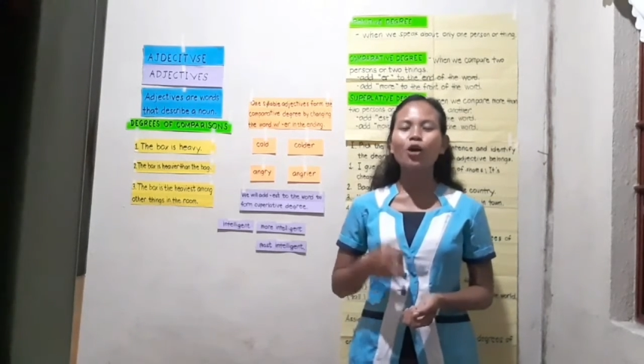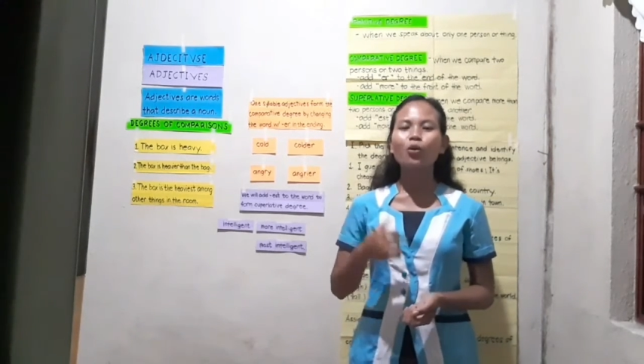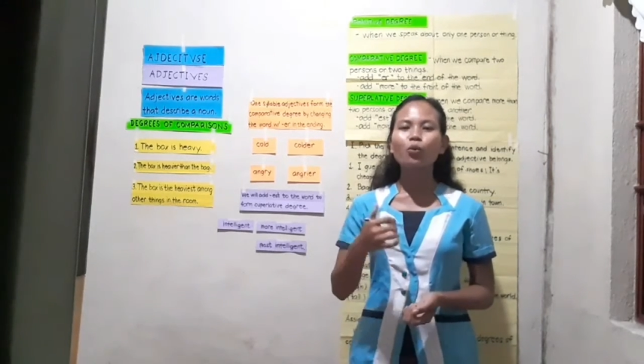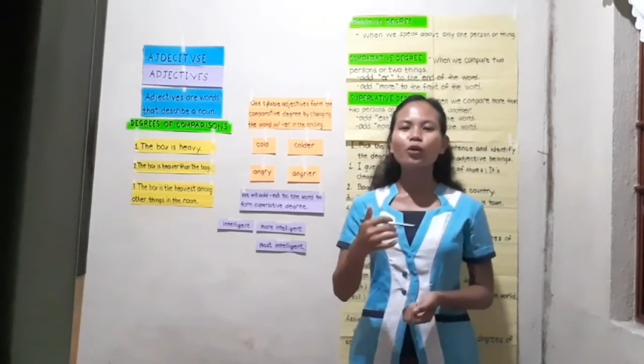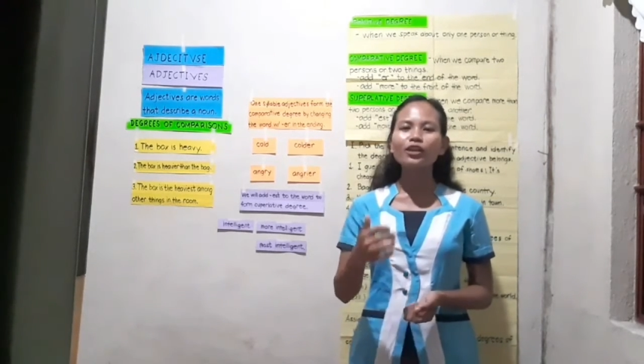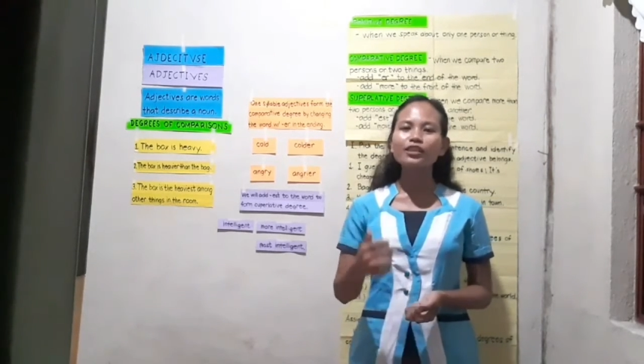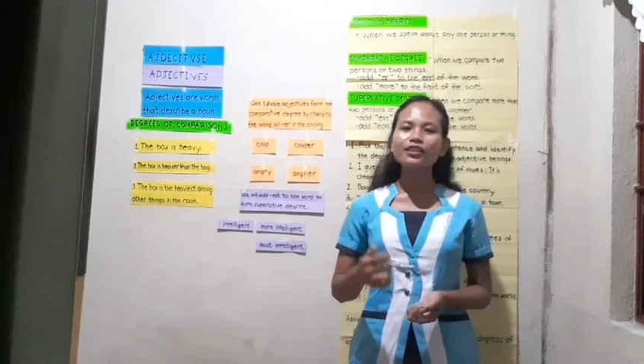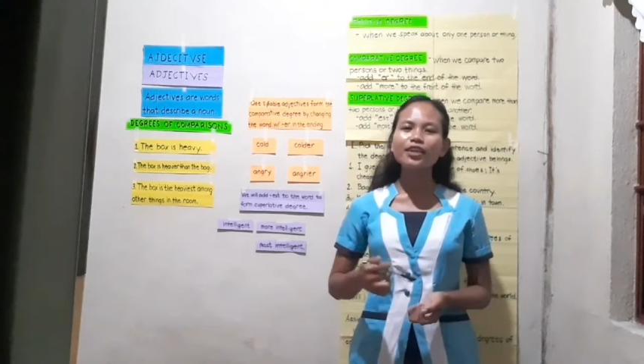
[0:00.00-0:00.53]

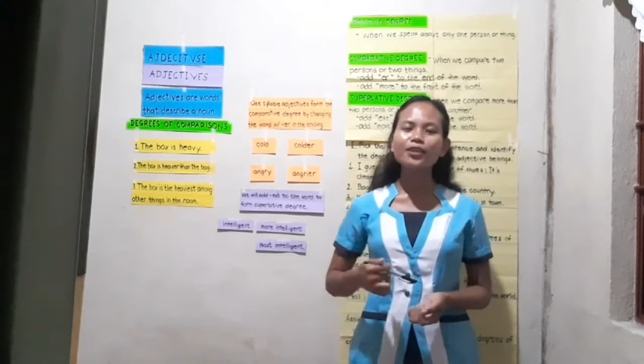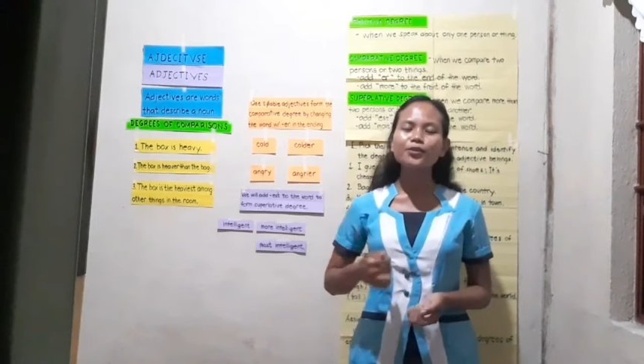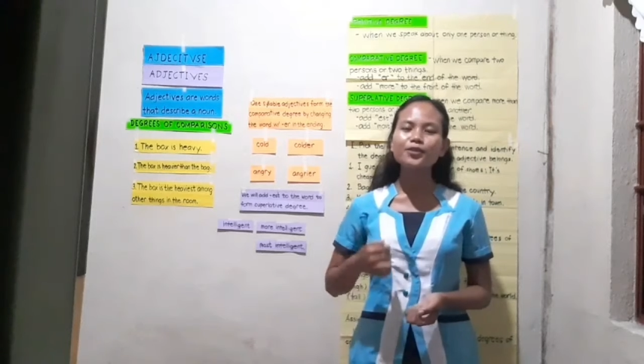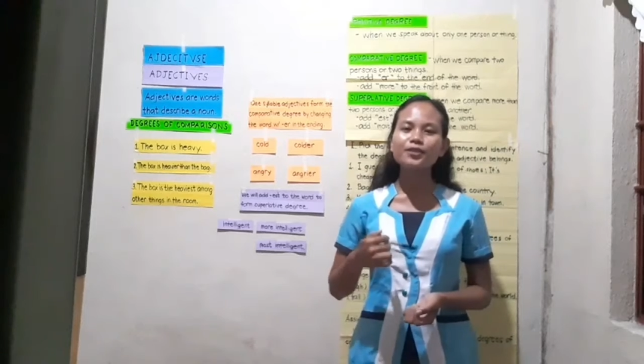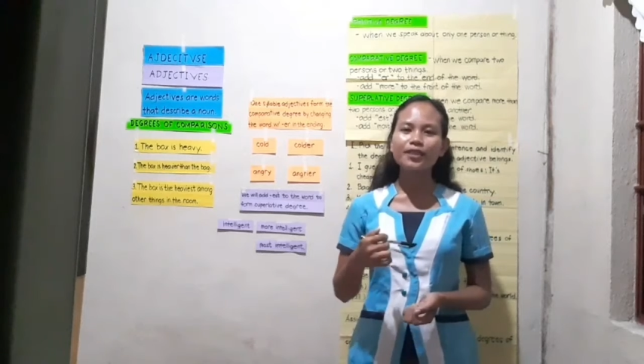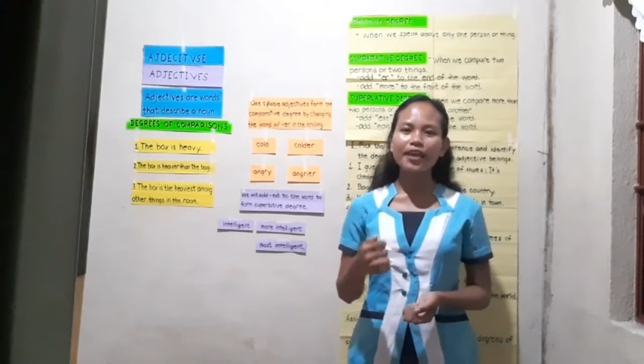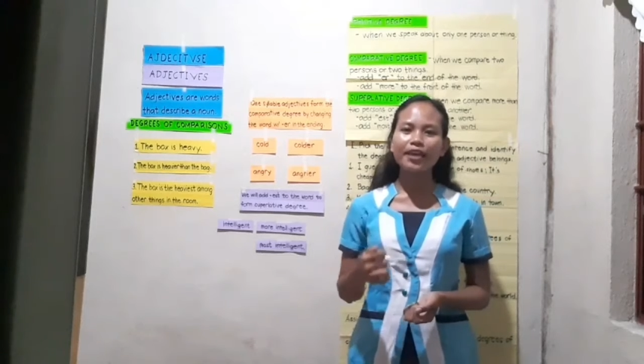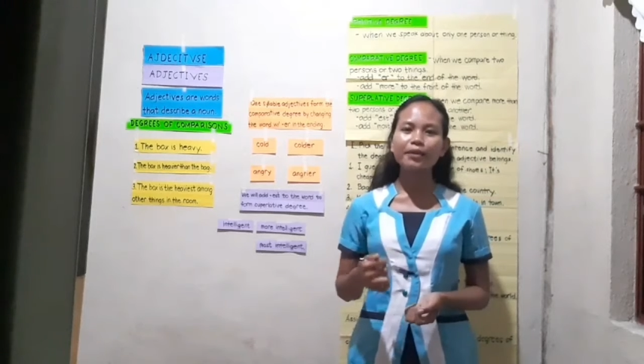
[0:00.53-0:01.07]
What can you
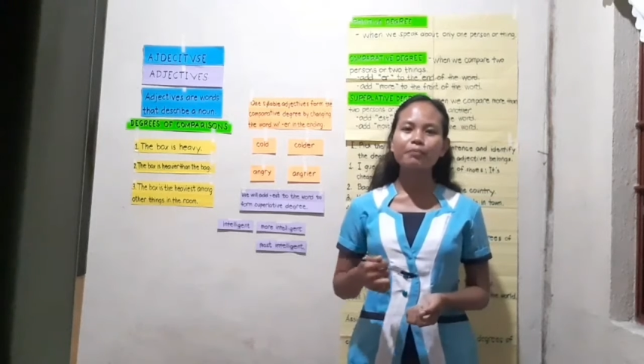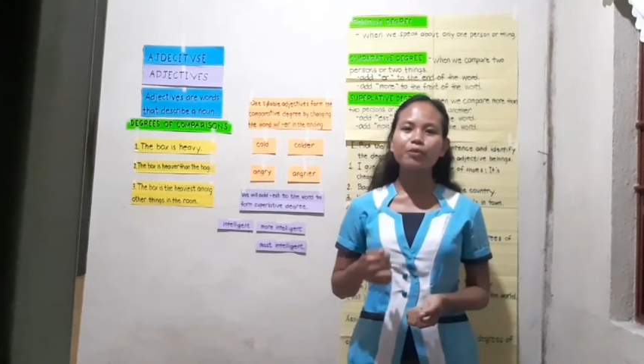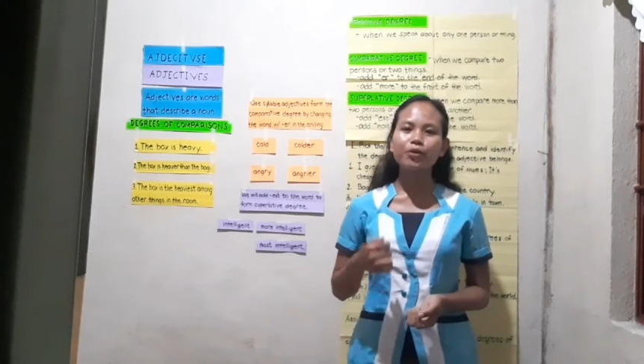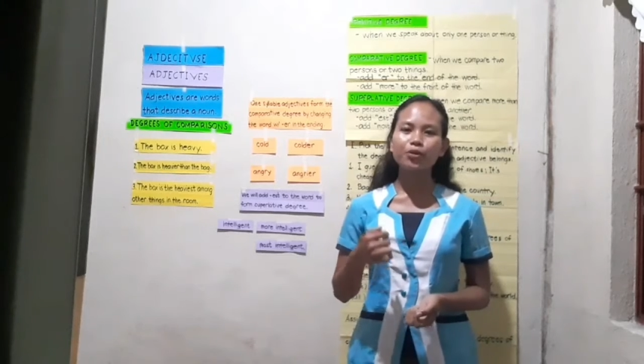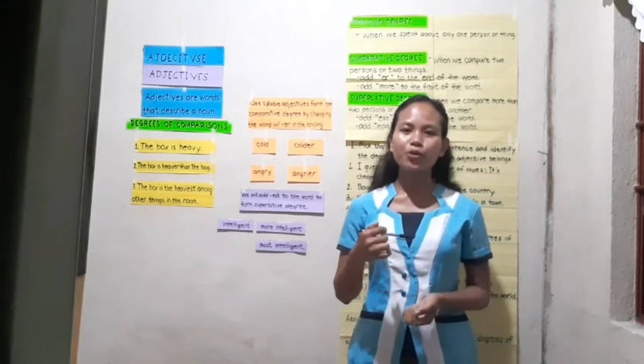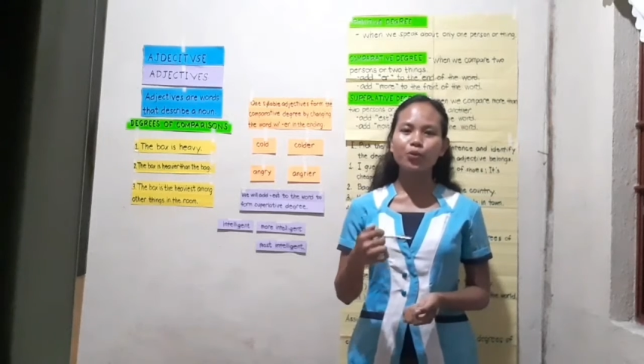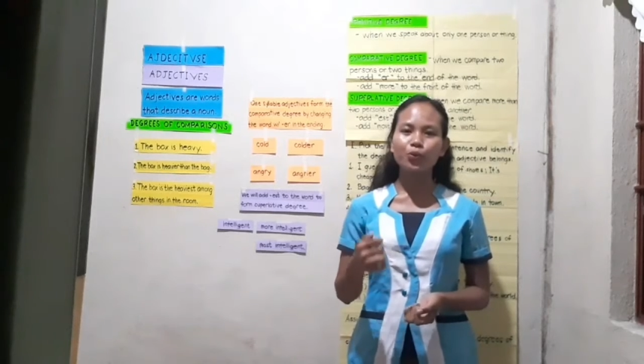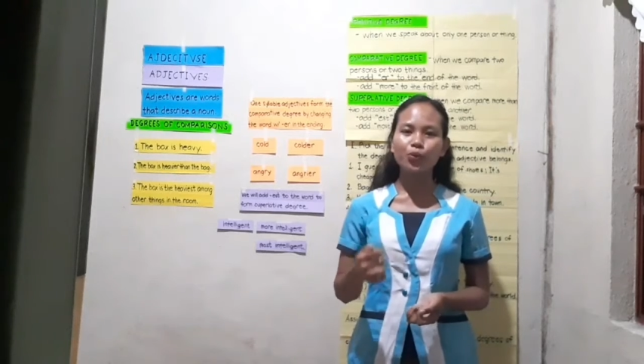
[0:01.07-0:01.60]
say
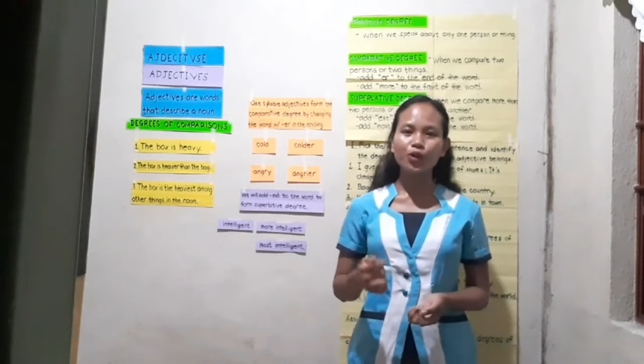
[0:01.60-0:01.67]
about the